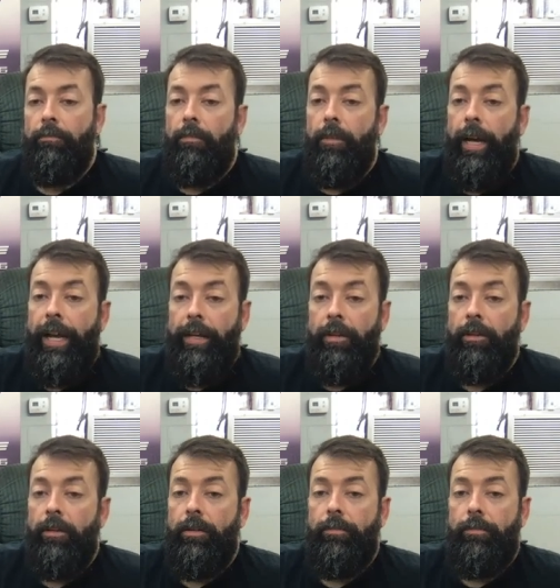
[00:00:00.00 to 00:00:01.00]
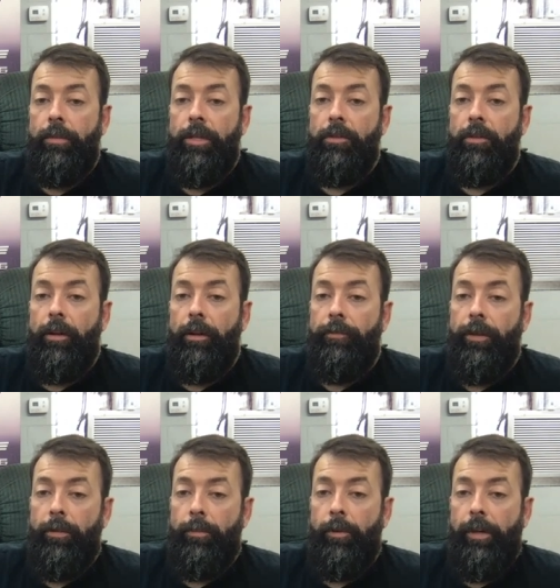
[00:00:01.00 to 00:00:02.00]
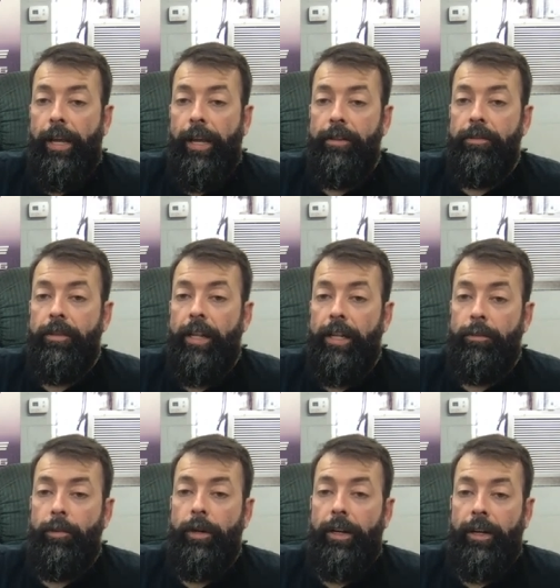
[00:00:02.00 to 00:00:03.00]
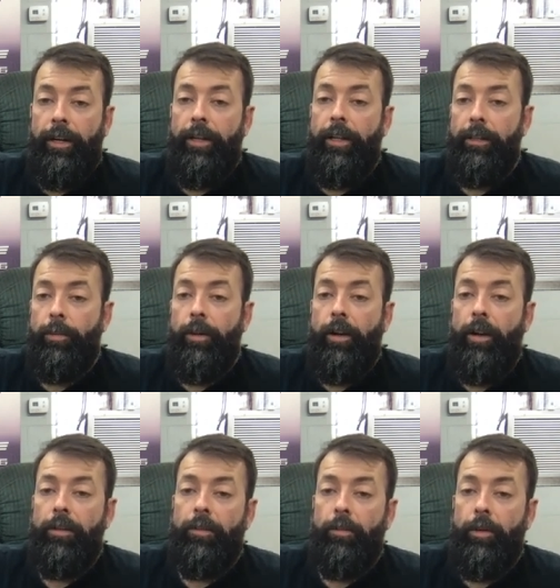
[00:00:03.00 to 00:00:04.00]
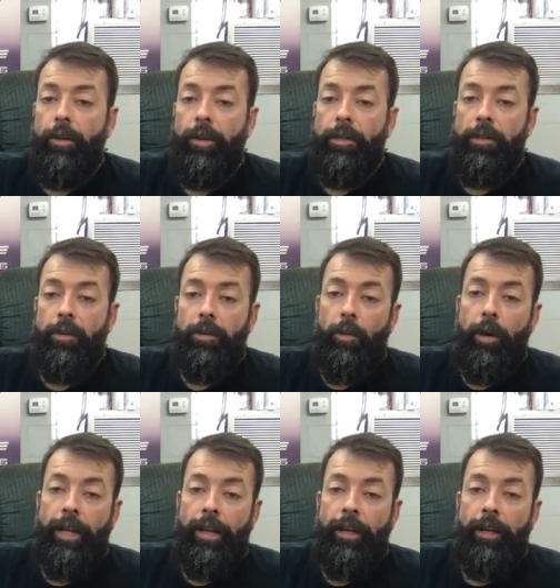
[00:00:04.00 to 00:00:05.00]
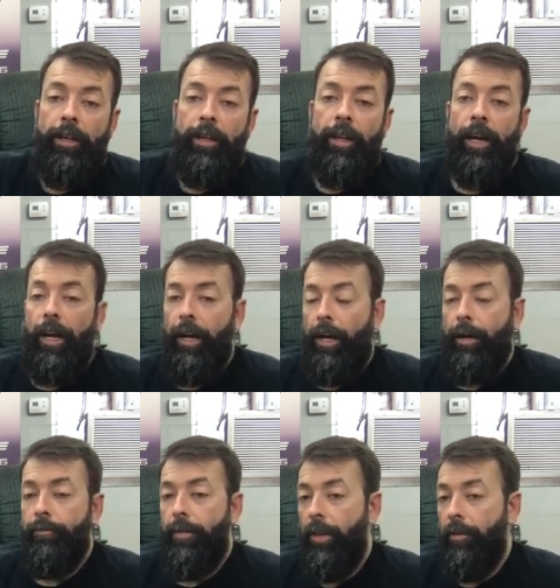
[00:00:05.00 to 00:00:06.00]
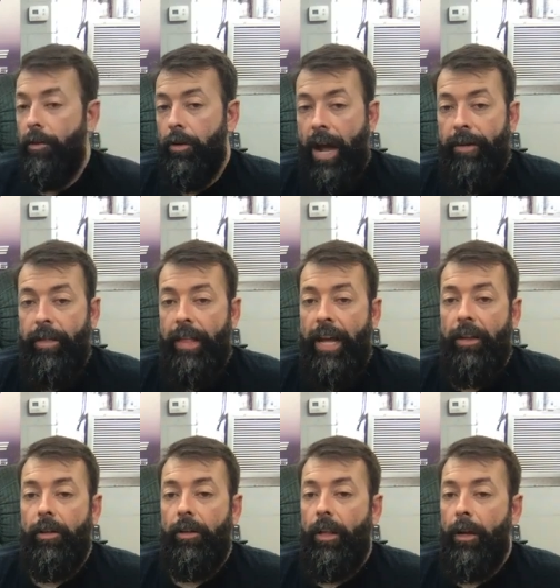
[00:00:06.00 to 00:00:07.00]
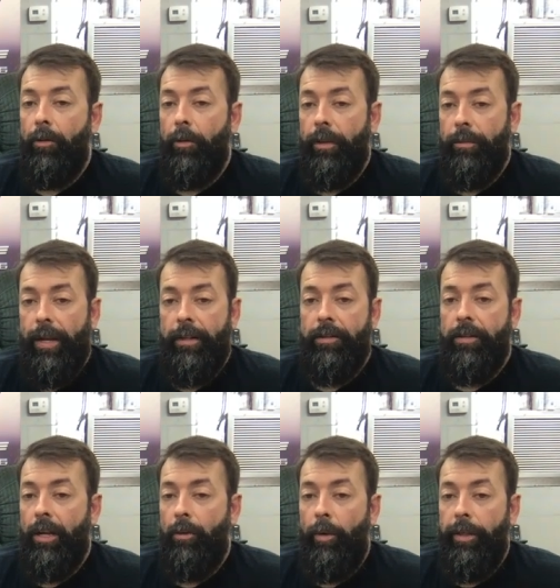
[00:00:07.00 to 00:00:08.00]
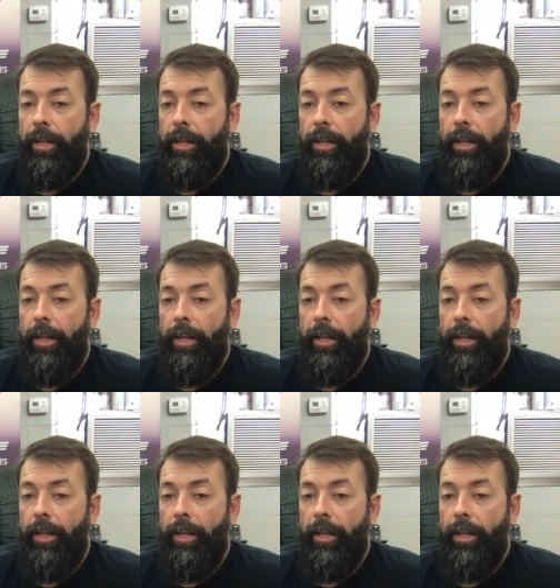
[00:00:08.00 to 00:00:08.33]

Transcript: Hey, Mr. Father Booty Hands, that's pretty awesome with your SR20. If you're having that good luck with it, man, stick with it.